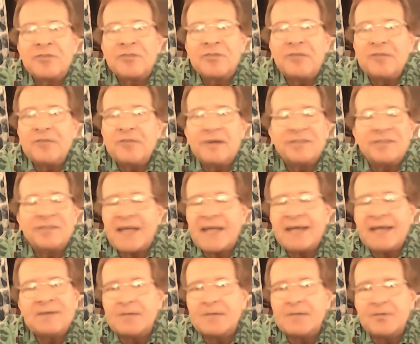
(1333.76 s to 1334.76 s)
effort because I
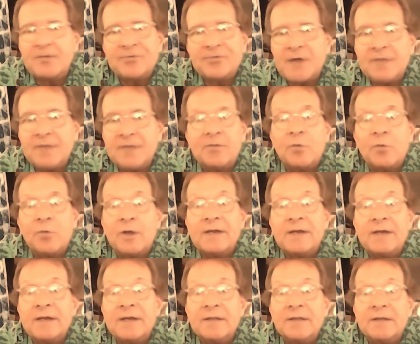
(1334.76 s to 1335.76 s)
had never tried to
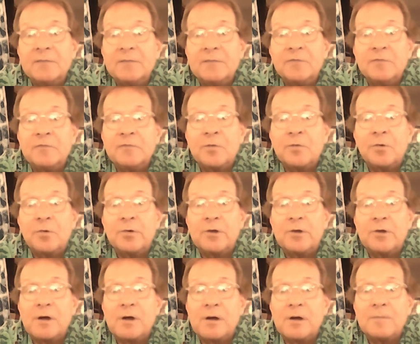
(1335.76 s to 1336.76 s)
write anything
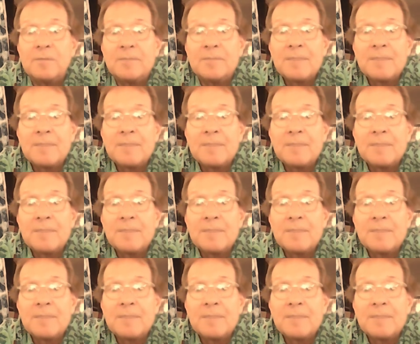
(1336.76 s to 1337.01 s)
before at all.